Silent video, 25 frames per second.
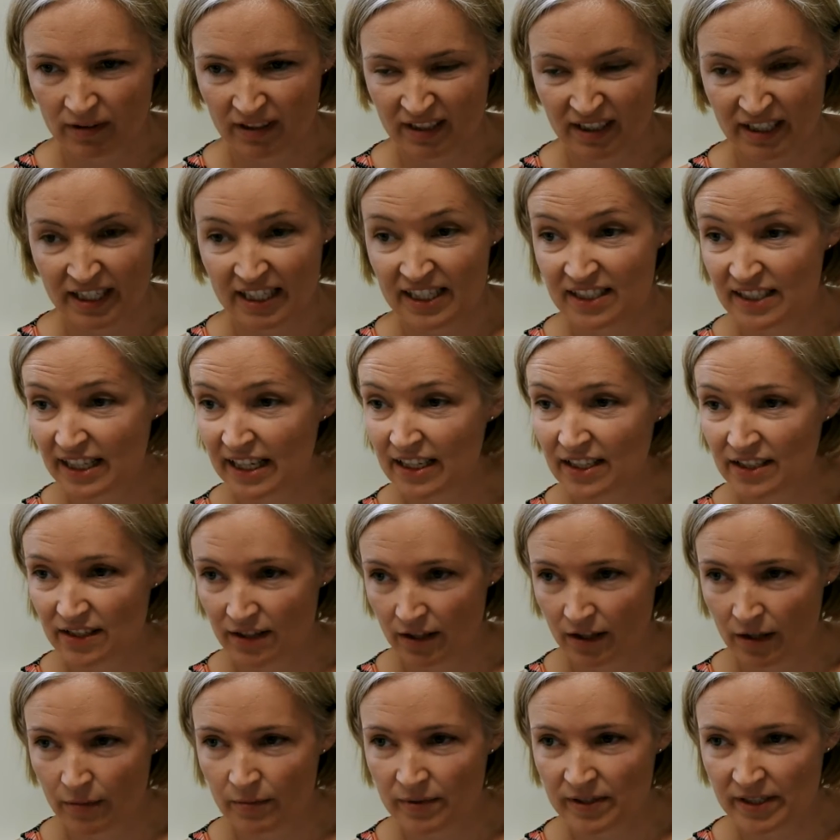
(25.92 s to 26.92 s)
at least 10
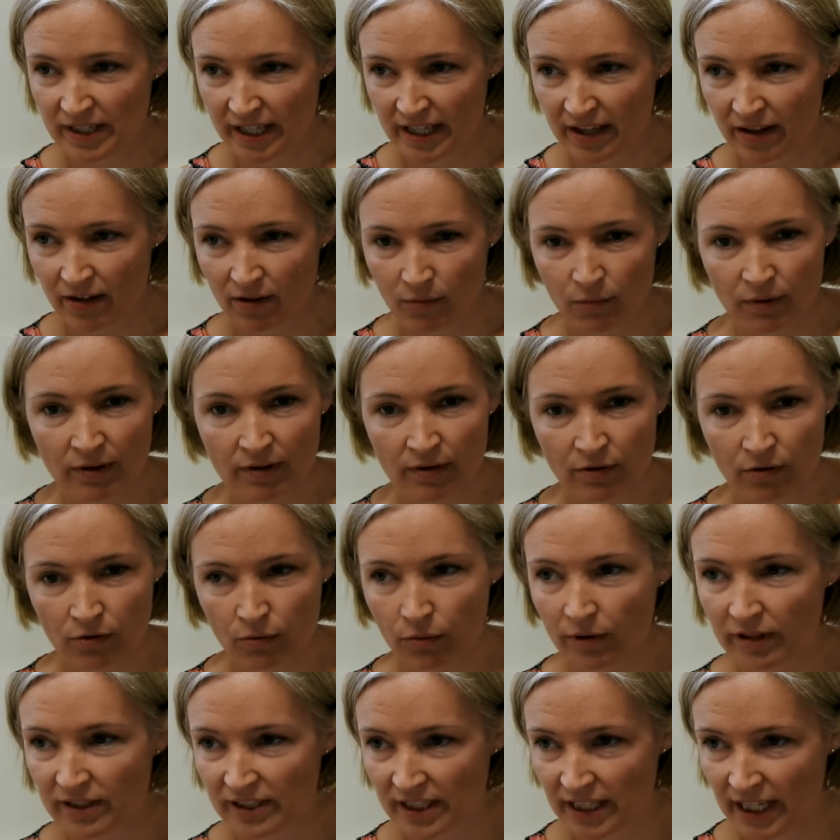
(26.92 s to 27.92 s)
times since, once or
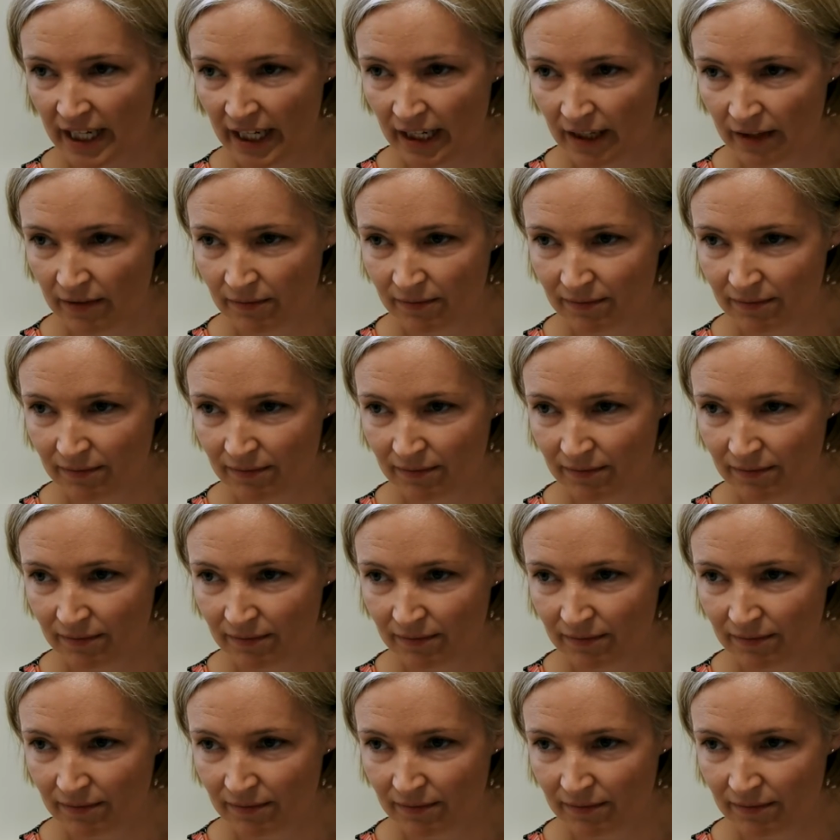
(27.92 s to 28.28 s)
twice a year.